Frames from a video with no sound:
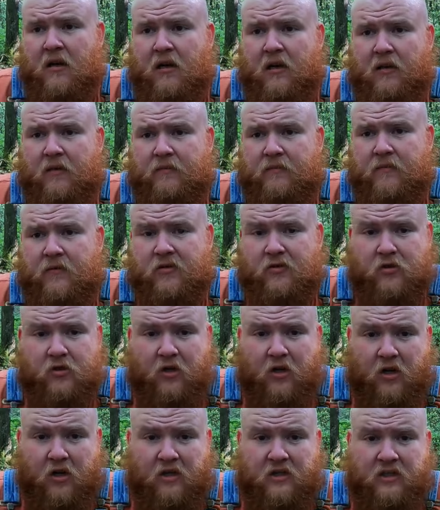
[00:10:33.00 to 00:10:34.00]
Um, there's
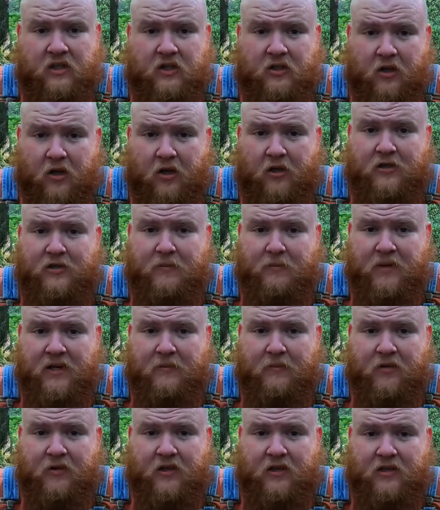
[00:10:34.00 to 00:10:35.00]
lots and lots of
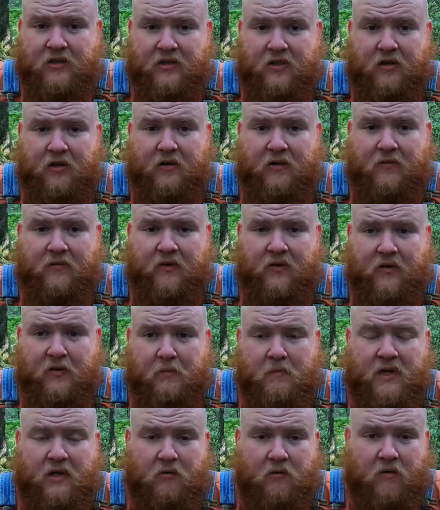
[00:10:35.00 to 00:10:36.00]
people that deserved
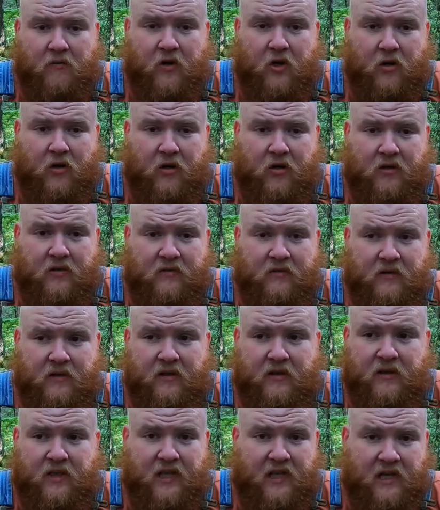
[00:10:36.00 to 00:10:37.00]
the Medal of Honor
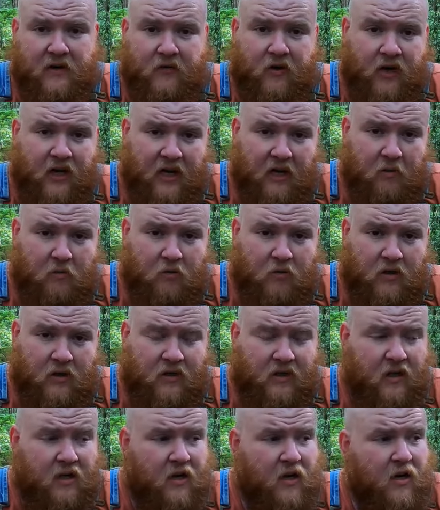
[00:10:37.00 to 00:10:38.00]
that never got
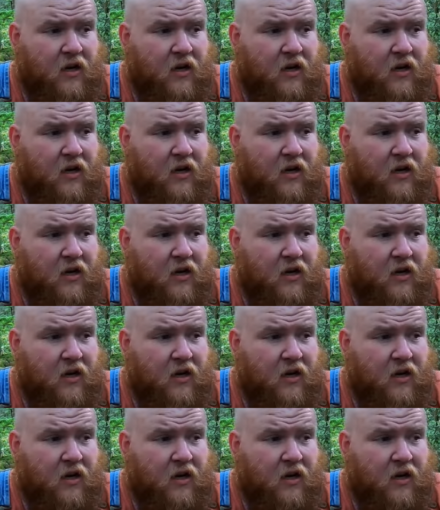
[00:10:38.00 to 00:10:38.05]
one.